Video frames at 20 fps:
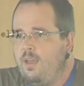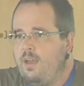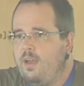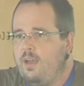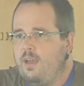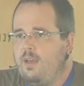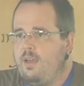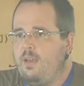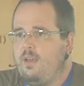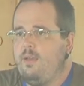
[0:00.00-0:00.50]

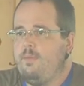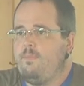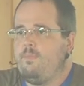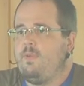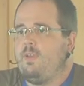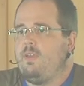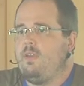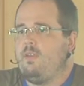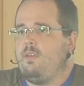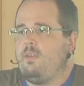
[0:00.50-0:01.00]

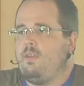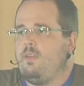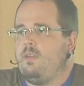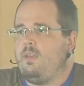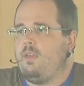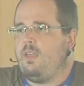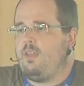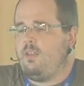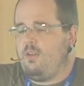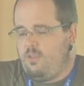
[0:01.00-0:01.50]
Um,
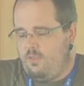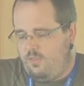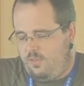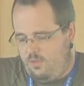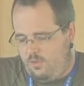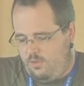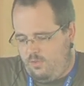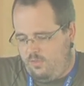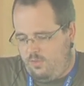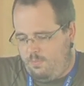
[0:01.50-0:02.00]
it
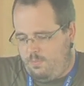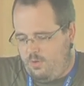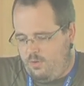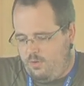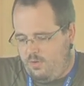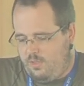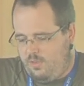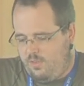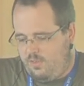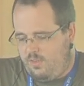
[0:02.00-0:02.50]
also
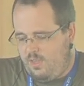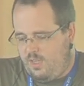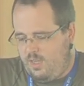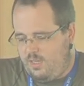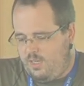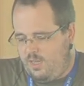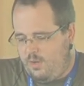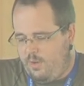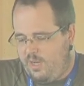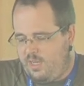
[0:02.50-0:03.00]
supports uh,
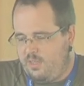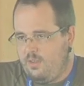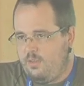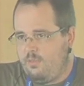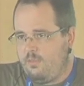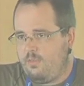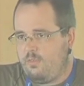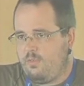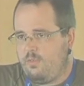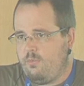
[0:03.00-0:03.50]

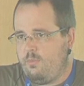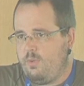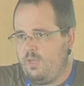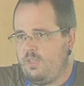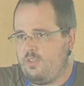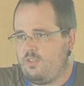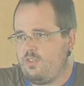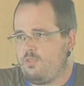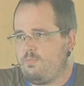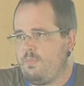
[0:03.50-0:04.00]
directives
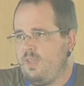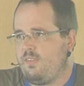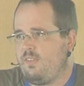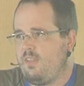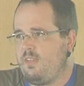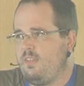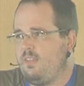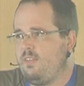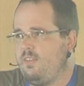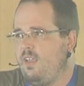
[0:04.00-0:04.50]
which
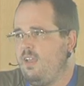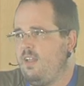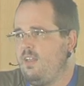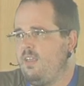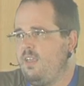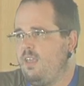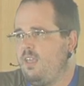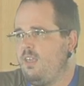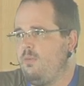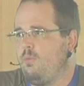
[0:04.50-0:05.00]
basically tell
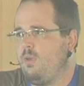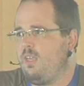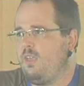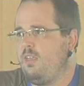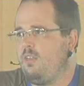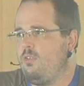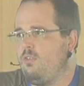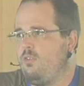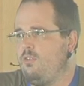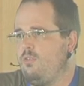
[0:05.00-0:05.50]

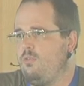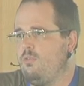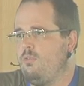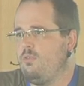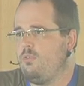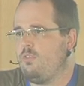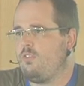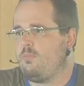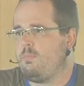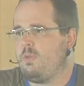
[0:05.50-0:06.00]
IkiWiki to
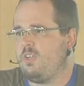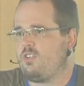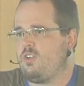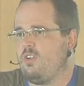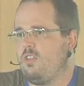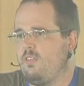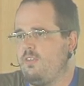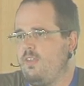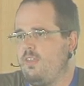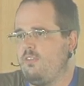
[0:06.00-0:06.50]
do special
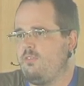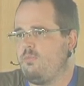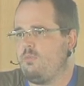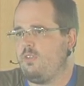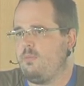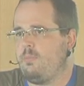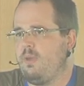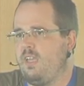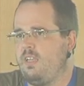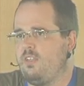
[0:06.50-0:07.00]
things with
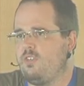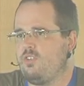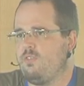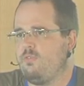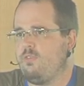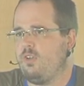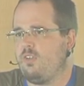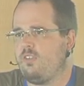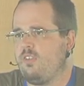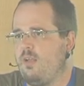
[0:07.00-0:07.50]
a page.
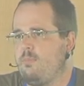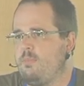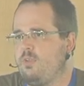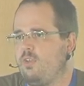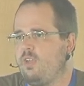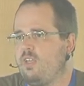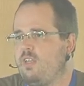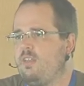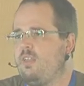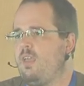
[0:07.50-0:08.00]
For example, you
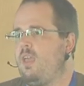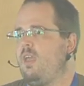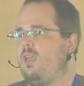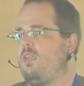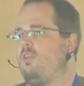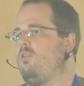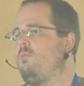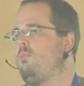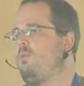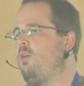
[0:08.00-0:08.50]
can
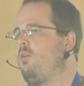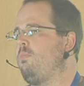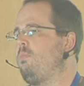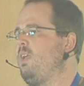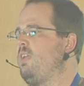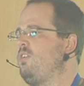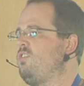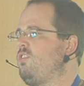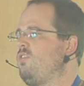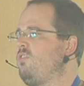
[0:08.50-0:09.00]
tag your blog
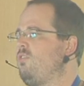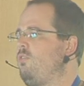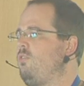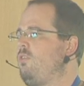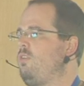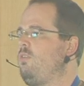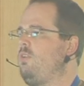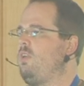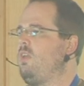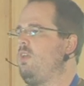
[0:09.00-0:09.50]
pages or
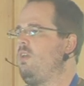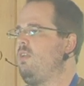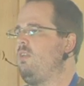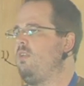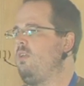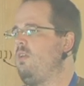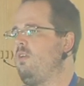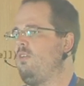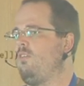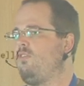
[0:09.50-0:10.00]
you
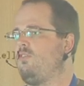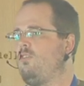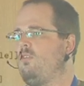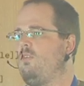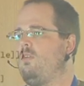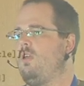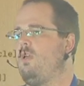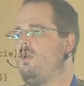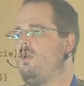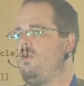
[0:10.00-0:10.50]
can uh, so
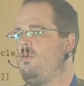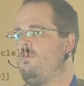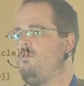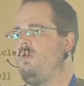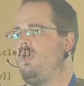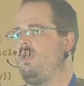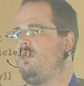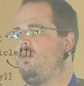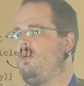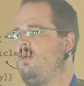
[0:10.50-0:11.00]

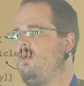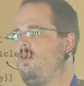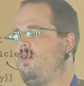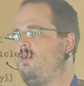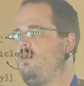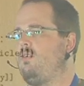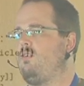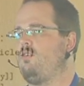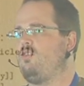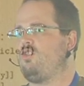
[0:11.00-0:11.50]
make,
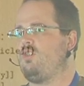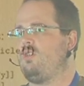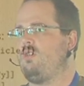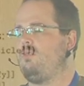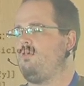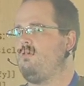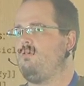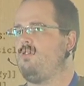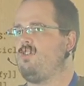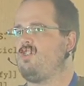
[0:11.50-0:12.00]
uh,
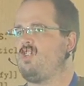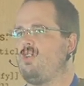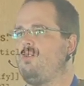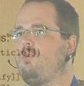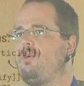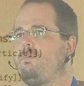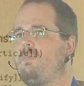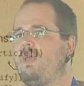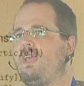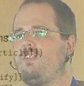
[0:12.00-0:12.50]

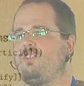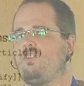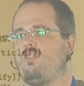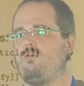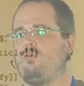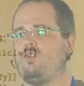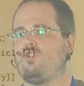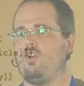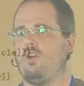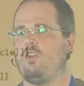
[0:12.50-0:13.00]
generate
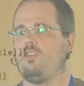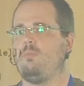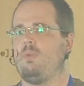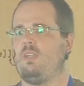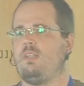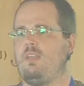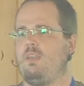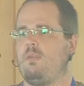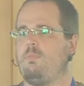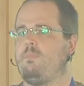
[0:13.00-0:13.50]
pages which
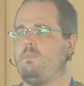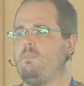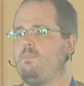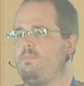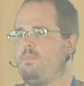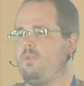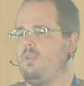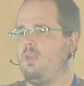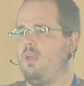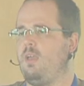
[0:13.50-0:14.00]
automatically,
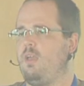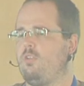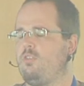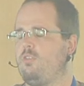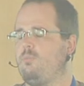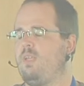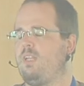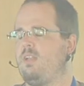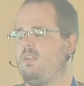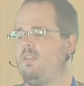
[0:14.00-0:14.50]

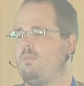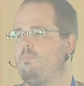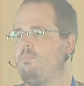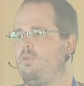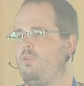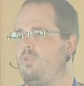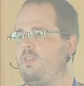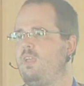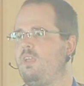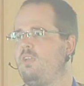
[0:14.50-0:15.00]
automatically
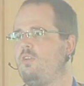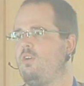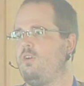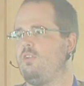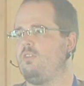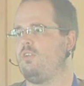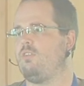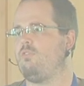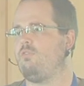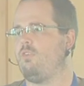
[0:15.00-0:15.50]
pull in
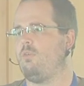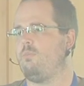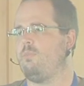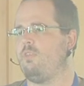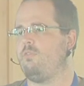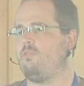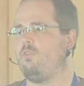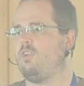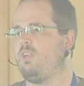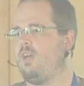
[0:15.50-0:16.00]
content from
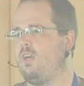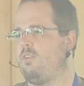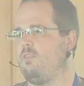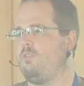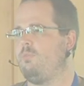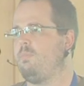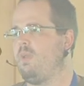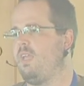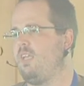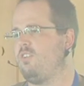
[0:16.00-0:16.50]
different
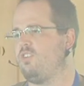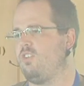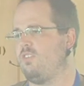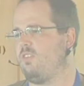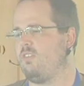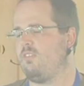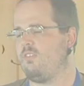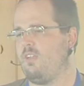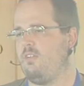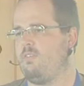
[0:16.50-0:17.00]
other pages
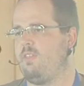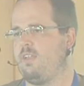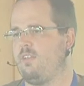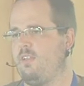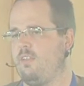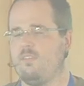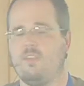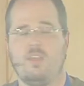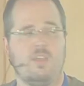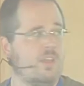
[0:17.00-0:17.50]
and stuff like
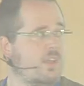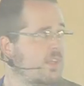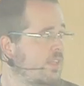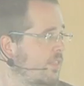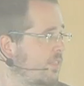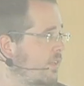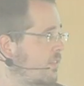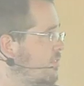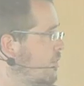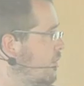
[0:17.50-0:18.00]
this.
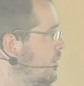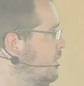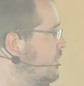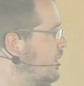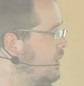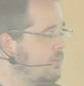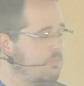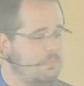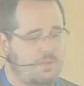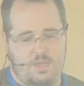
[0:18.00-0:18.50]
That's all
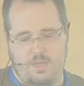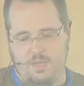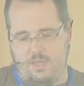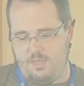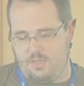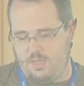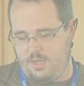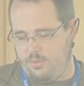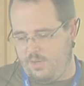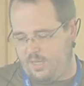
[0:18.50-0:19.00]
done by
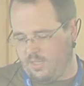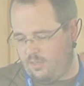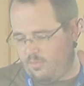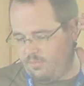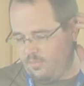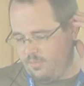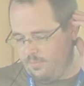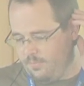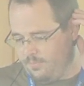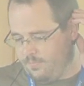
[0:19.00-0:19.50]

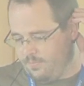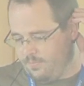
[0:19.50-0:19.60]
directives.